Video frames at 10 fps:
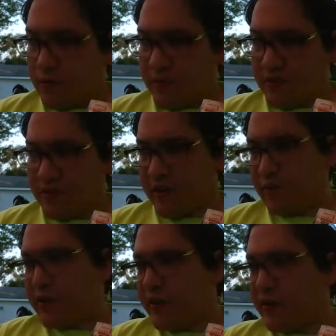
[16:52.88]
there's
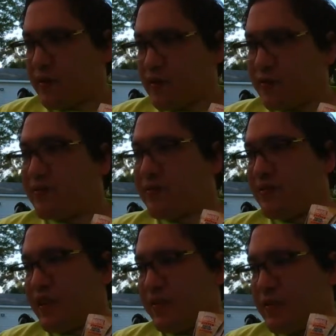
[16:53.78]
gonna be
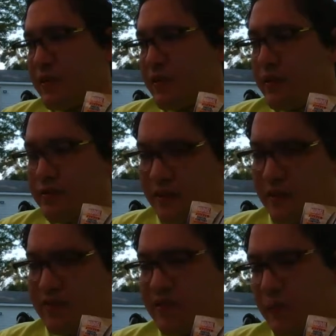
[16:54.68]
it's
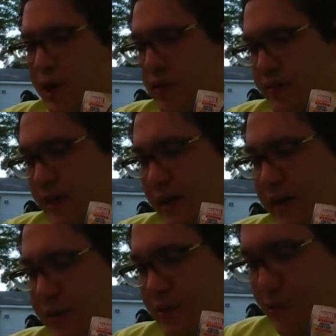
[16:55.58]
gonna somehow
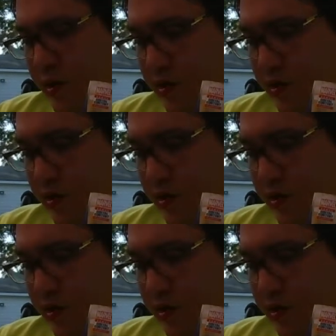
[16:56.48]
tie in. We